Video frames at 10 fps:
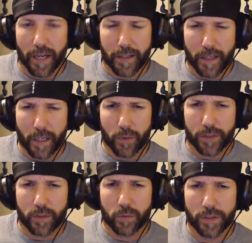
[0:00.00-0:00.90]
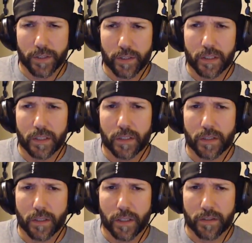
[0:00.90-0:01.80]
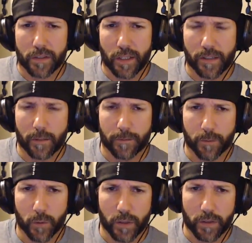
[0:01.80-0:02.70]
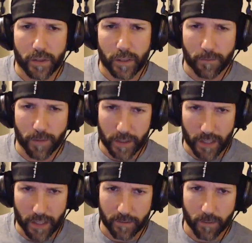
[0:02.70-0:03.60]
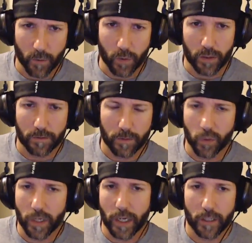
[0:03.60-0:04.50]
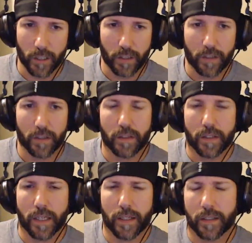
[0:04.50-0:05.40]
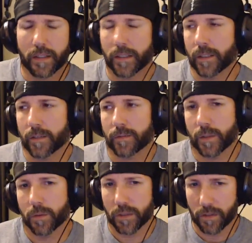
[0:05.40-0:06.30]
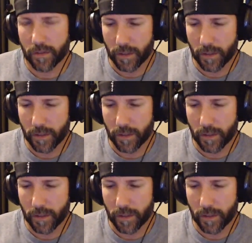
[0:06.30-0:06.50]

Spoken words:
It was a really good send off for the Fantastic Four. From what I heard, that what's his